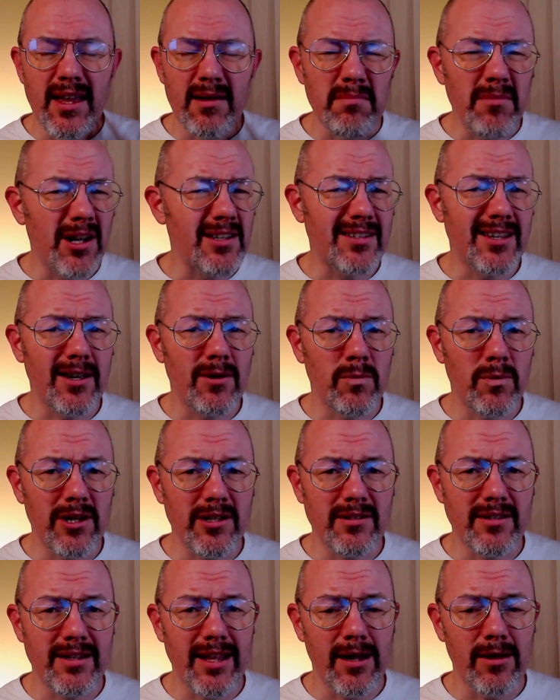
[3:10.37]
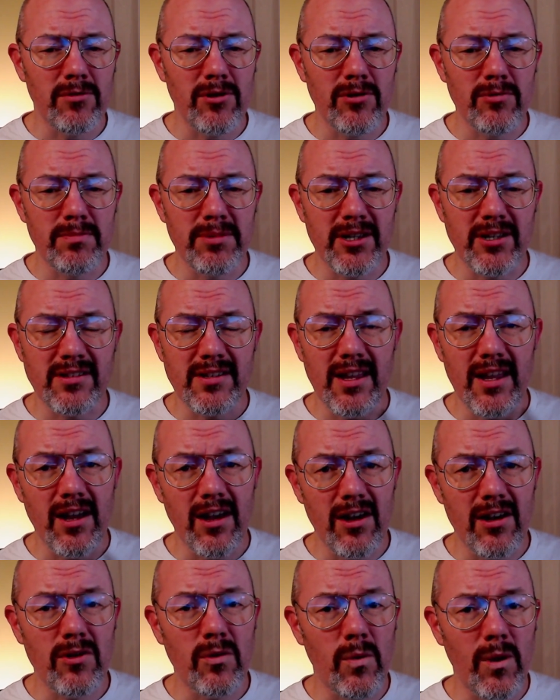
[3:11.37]
might take a while to download because they
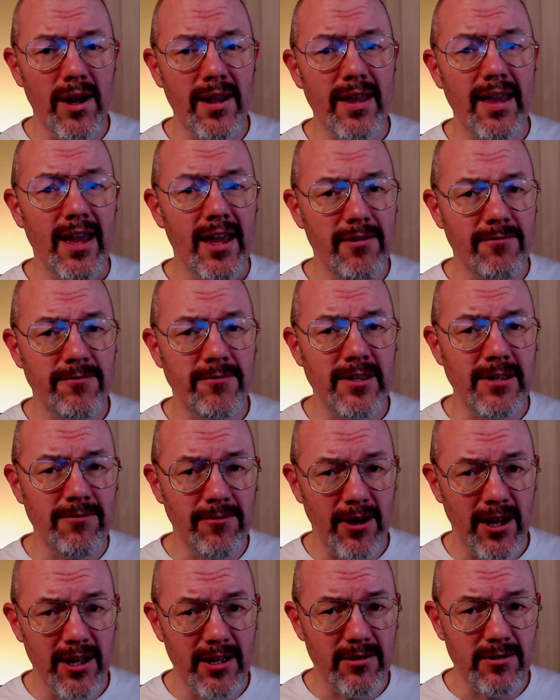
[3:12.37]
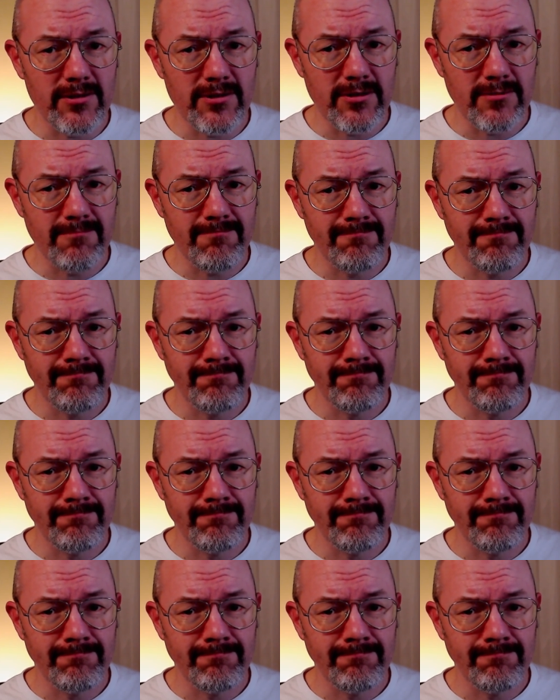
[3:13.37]
are quite hefty files. Now, if for some